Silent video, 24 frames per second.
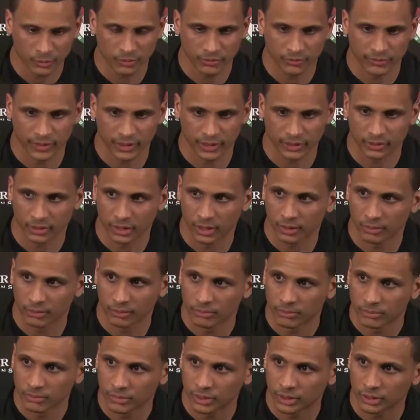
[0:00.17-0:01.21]
the Phoenix
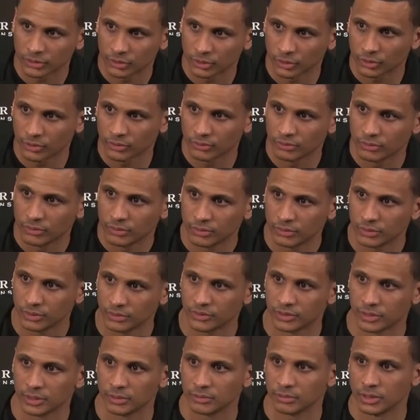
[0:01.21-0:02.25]
game, I told the
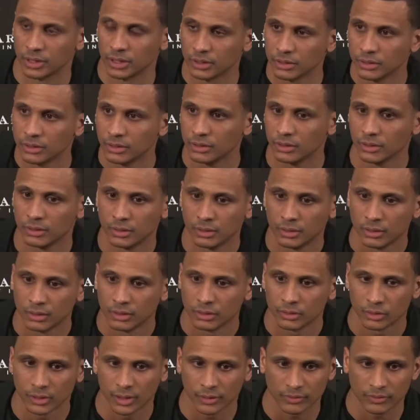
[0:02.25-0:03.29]
team that
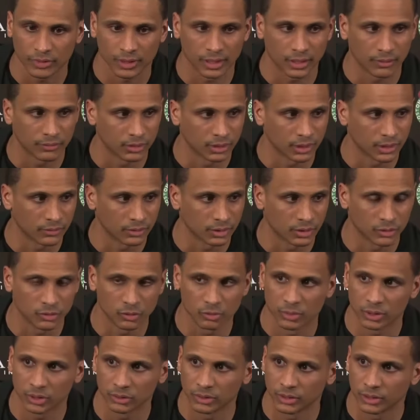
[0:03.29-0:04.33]
you have to have a level of
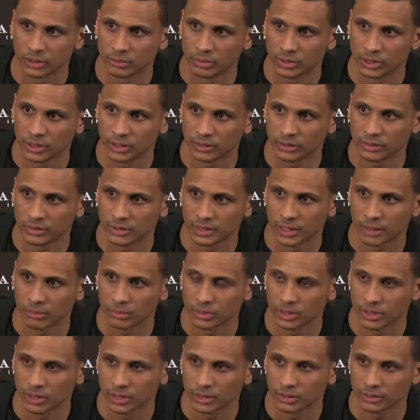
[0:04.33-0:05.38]
humility because it's the
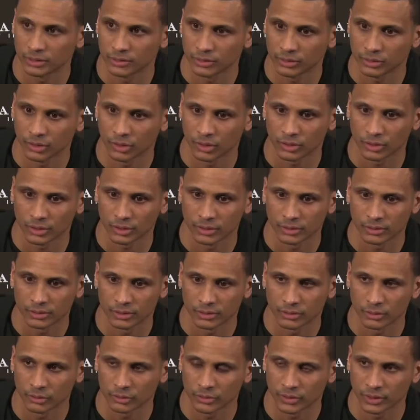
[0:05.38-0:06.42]
NBA, it's a long year,
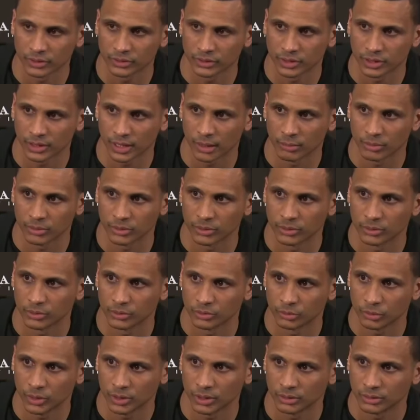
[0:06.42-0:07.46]
and those things can happen to you
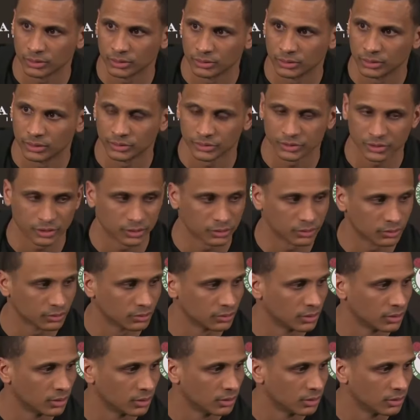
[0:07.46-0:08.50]
as well. And so
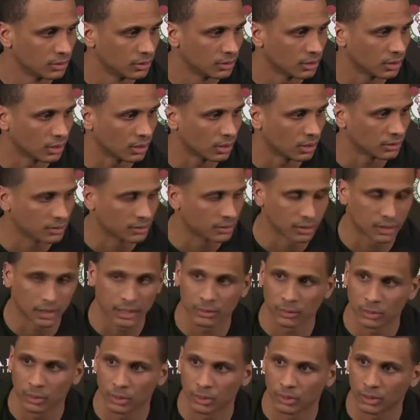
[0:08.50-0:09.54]

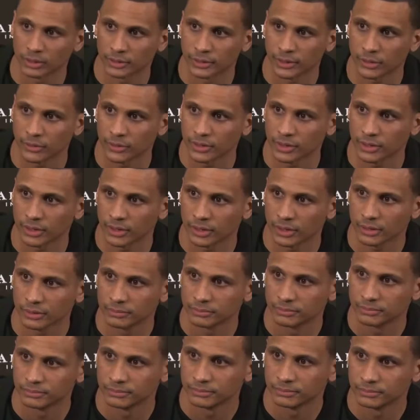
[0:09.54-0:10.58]
tonight we were on the other end of that.
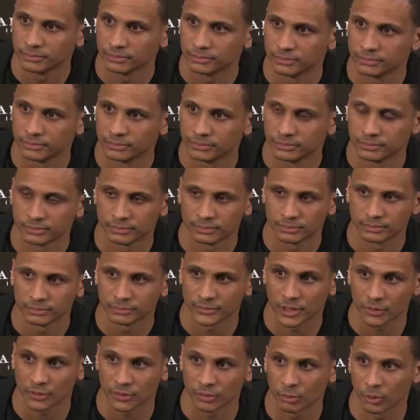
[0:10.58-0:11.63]

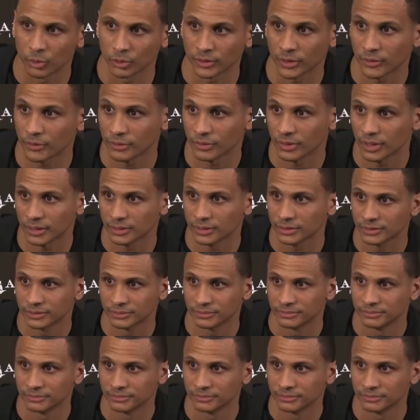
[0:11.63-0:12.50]
Nothing more, nothing less.